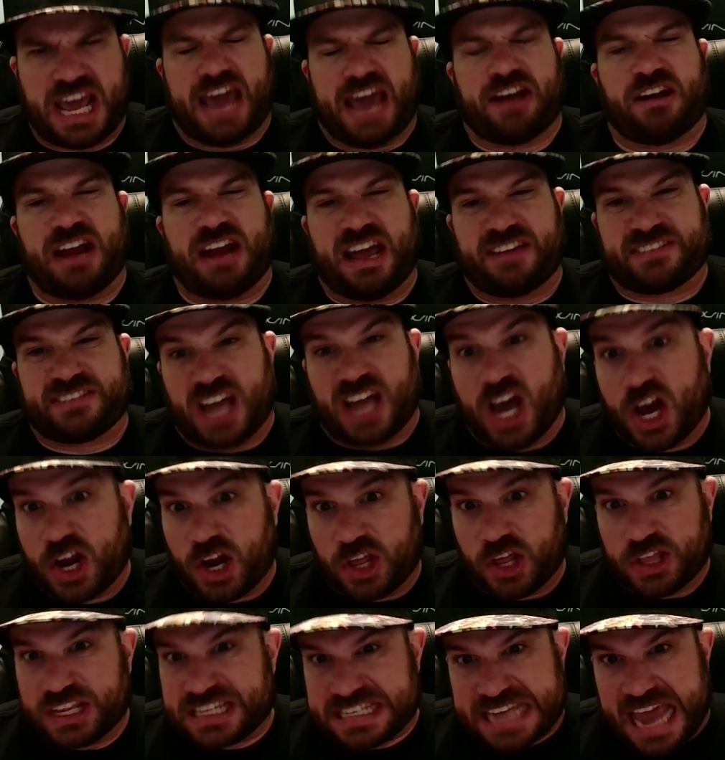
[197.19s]
I don't have to hunt all
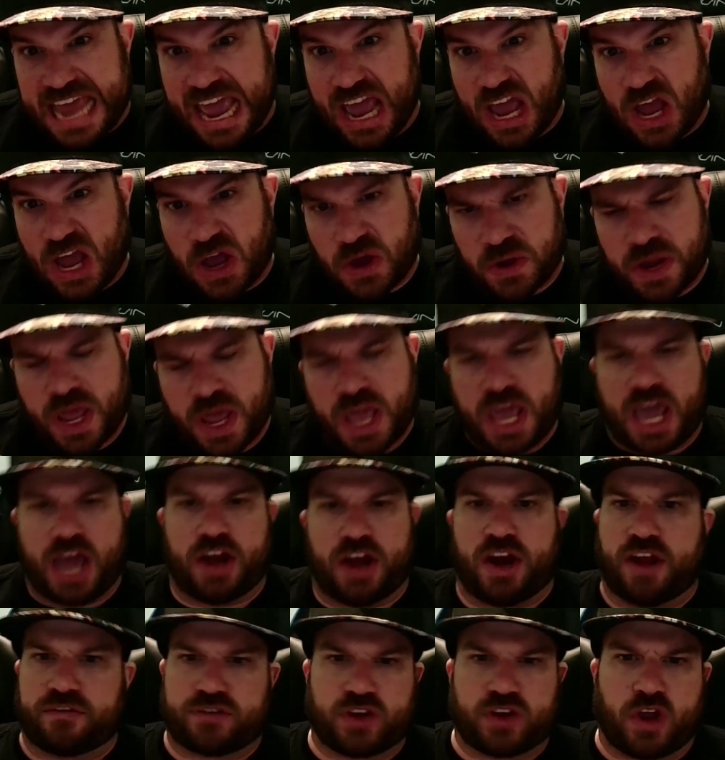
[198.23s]
this down. I don't
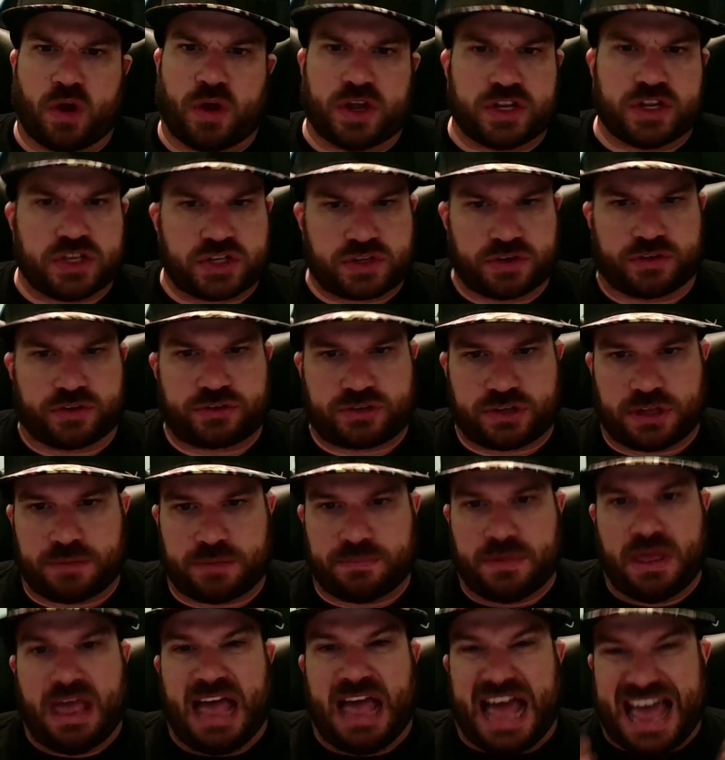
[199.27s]
have to go ahead and search them.
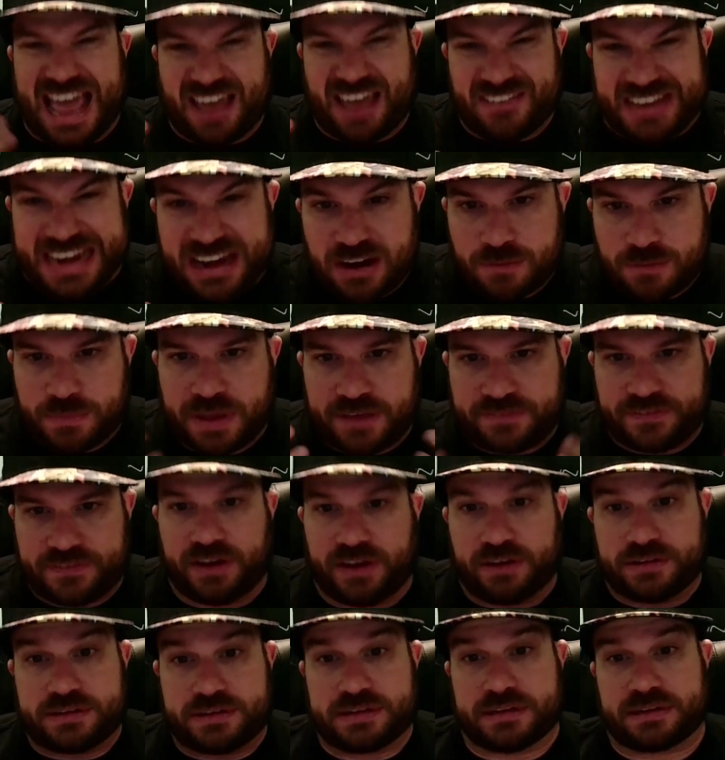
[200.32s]
I have it here at my
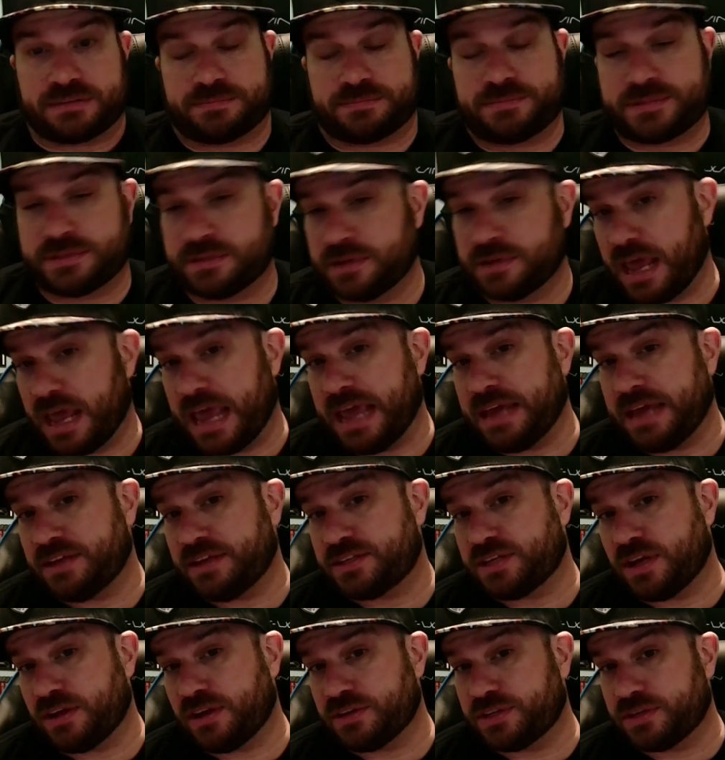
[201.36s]
fingertips. And
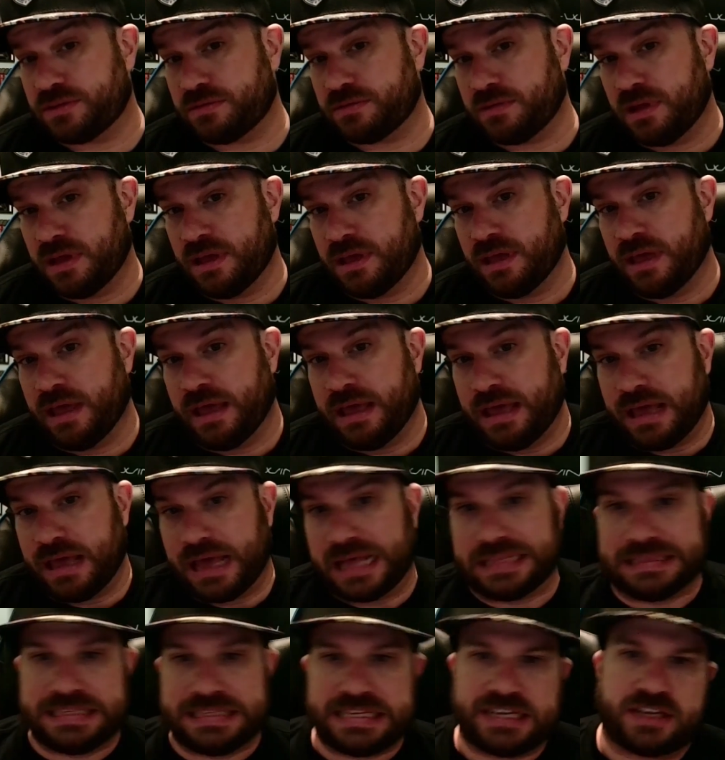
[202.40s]
it's also
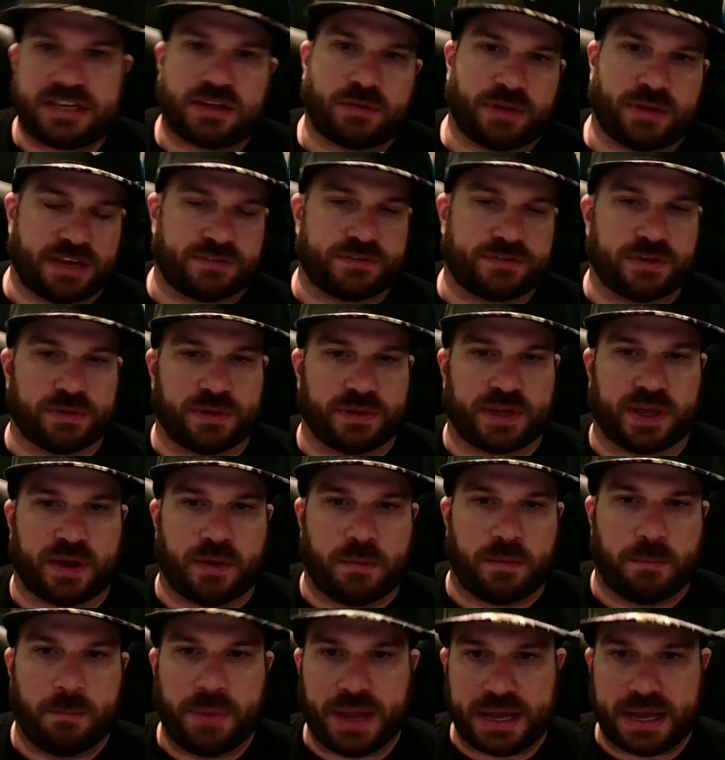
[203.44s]
a legal way of doing it.
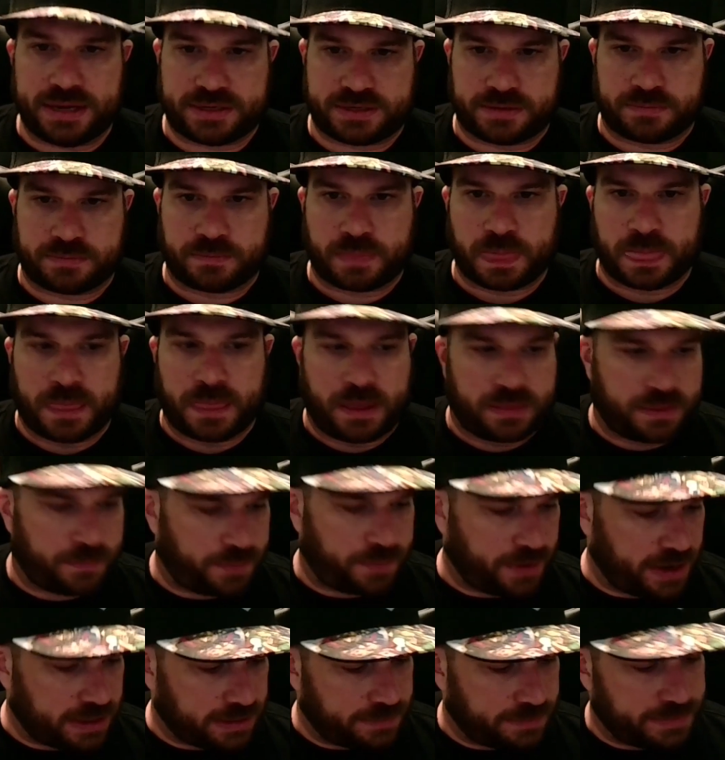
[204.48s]
But the
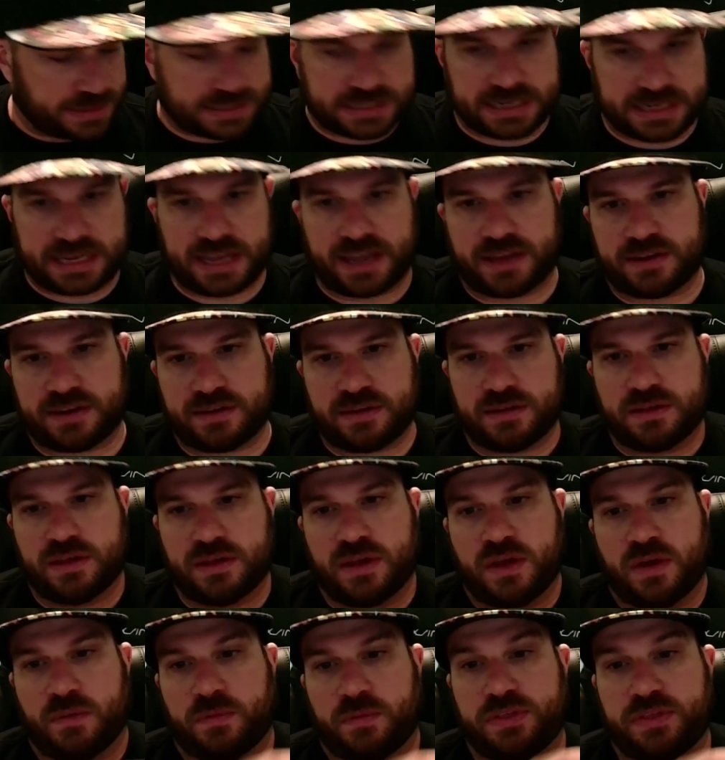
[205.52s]
problem is, again,
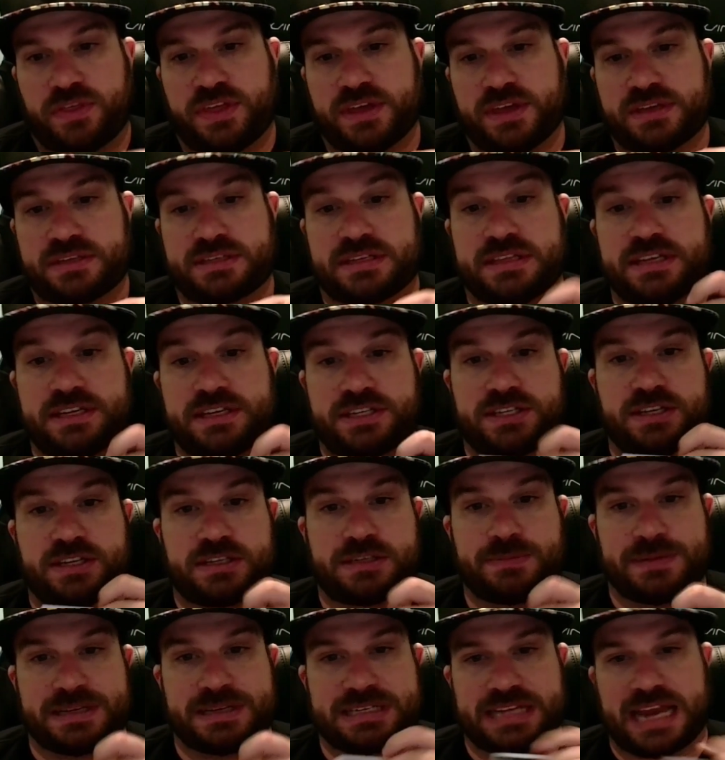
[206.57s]
with this just
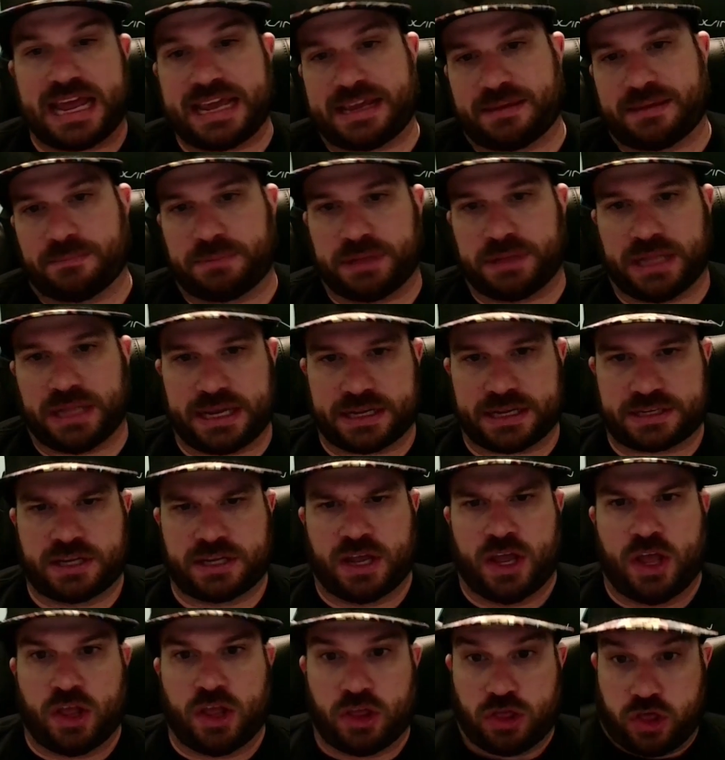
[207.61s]
means that I can play it.
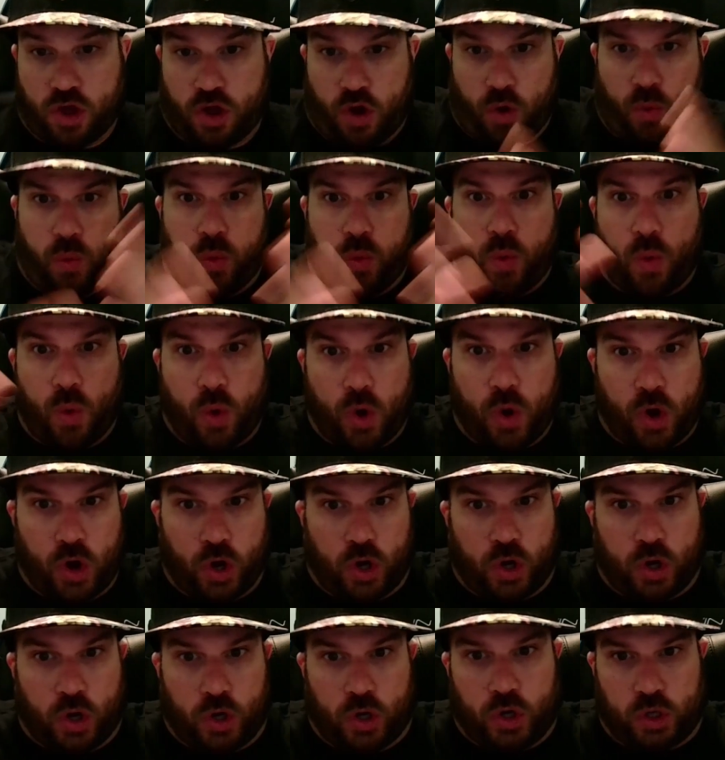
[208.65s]
The
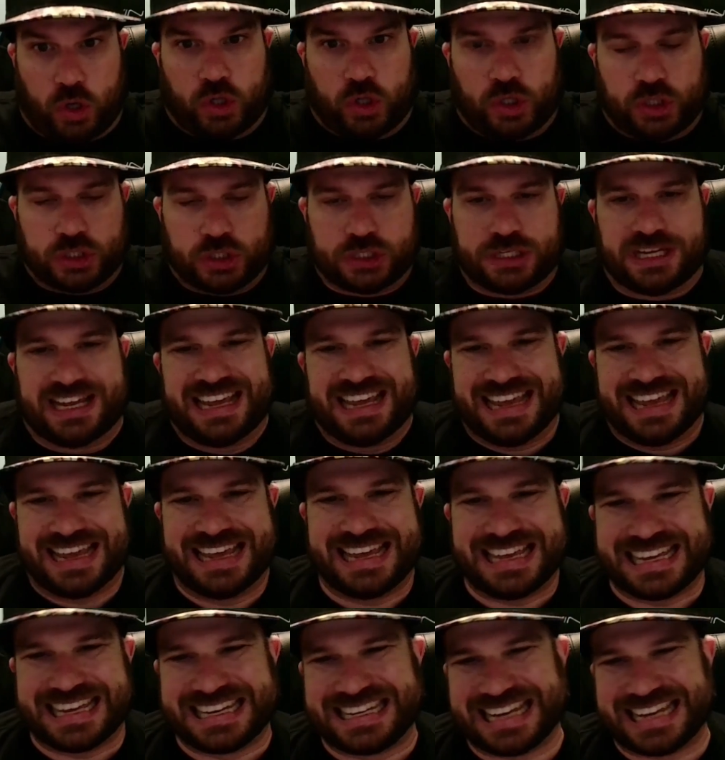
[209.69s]
world
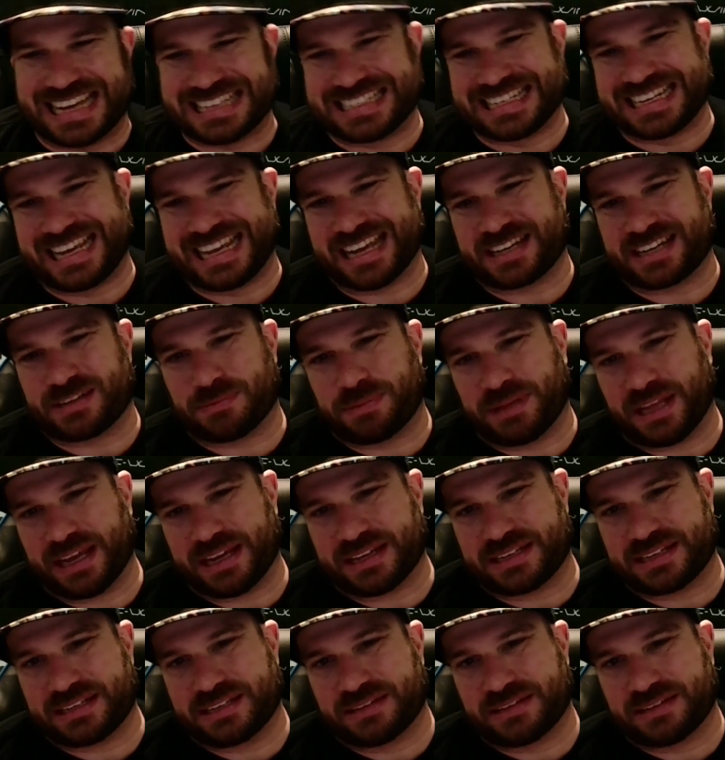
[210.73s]
doesn't get to play it.